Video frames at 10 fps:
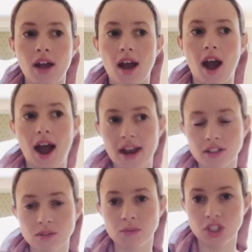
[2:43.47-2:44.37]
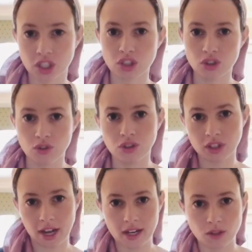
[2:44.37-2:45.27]
hires me just to do their
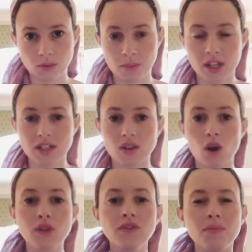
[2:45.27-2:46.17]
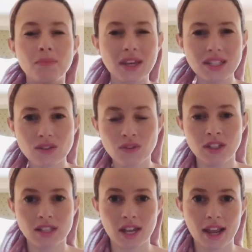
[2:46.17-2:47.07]
dining room, because all of the base
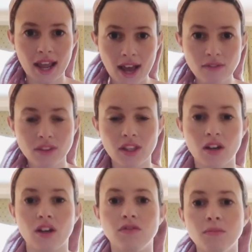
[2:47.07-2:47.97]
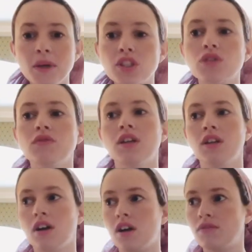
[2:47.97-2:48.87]
fees that I have in there of
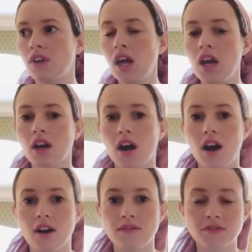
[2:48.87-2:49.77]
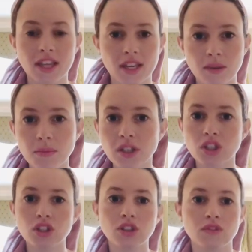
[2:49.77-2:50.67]
measuring, of taking
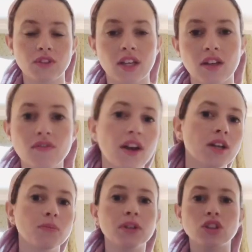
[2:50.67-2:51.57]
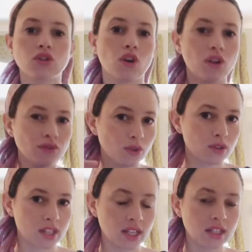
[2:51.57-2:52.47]
pictures, of taking final pictures, all of those
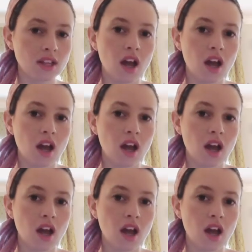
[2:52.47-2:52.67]
things